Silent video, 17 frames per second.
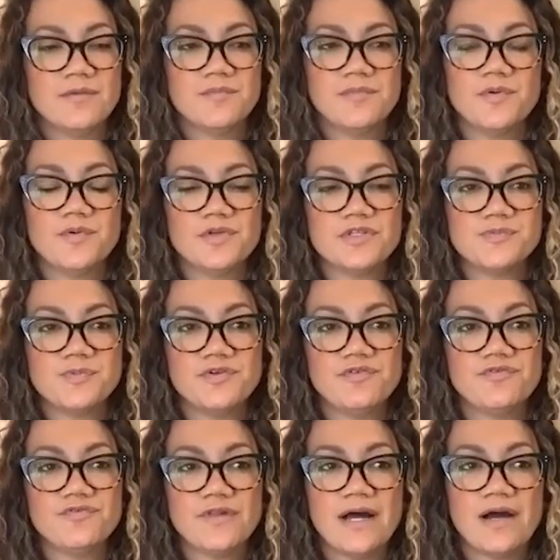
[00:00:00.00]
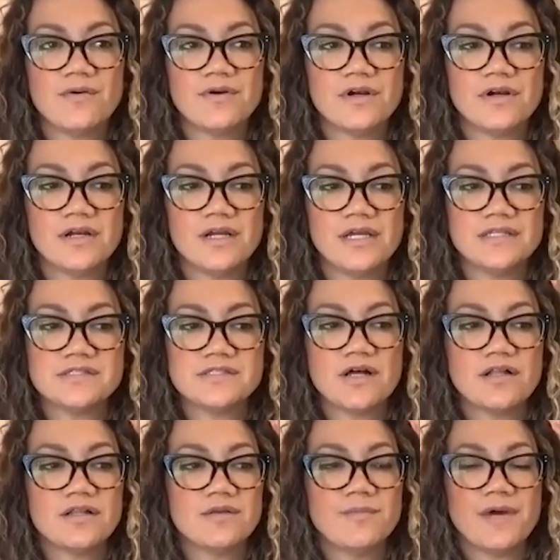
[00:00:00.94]
But with spoon it's
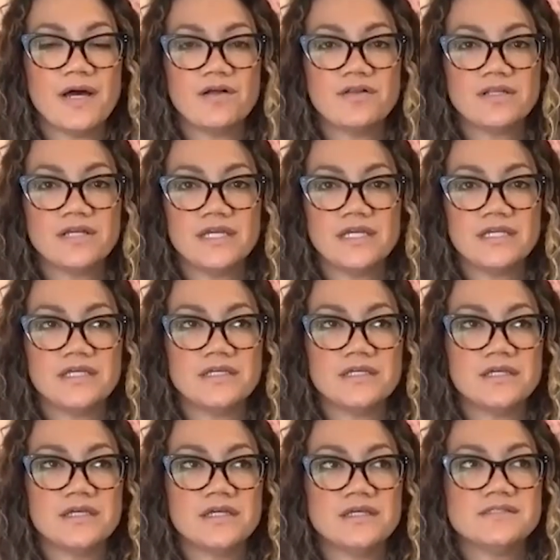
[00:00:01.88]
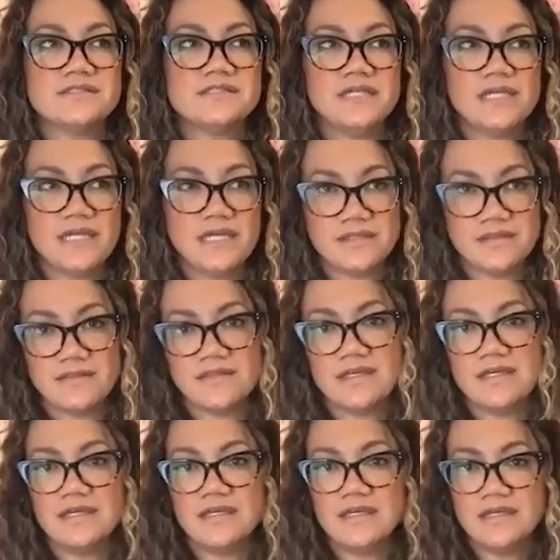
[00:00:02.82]
all about like seeing
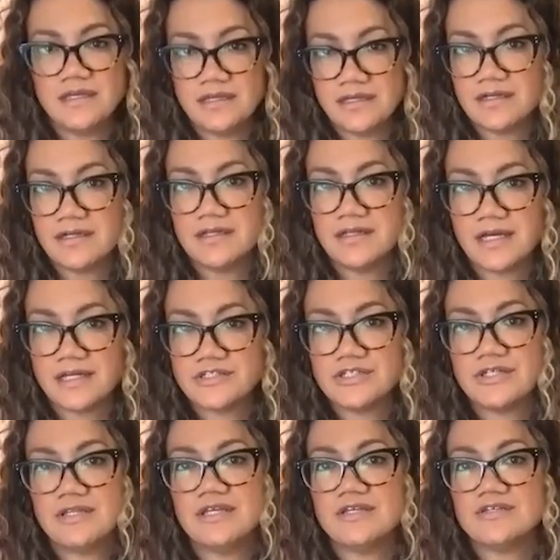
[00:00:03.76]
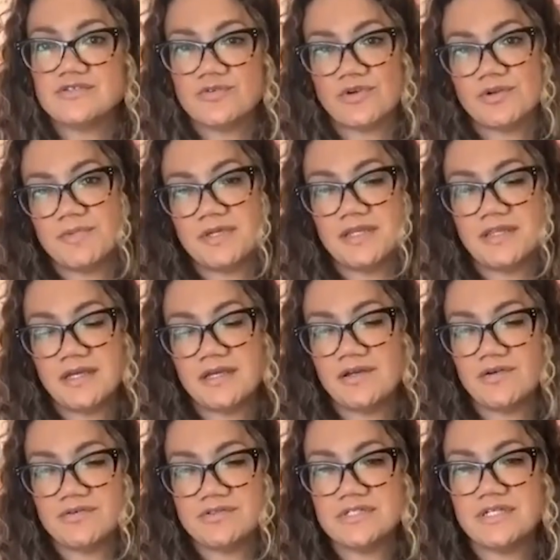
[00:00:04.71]
the collection, the assortment that
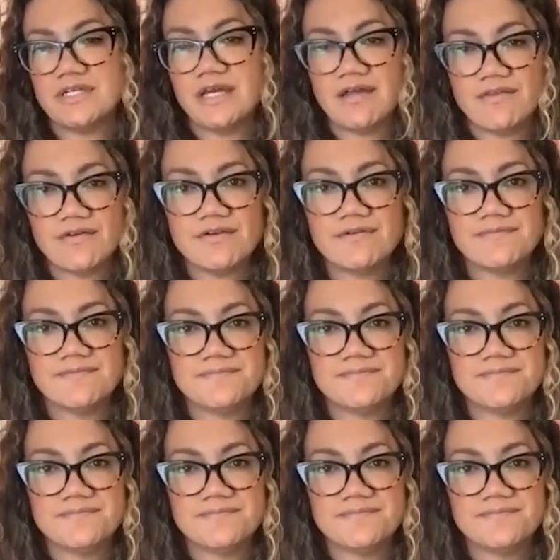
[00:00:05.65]
goes together.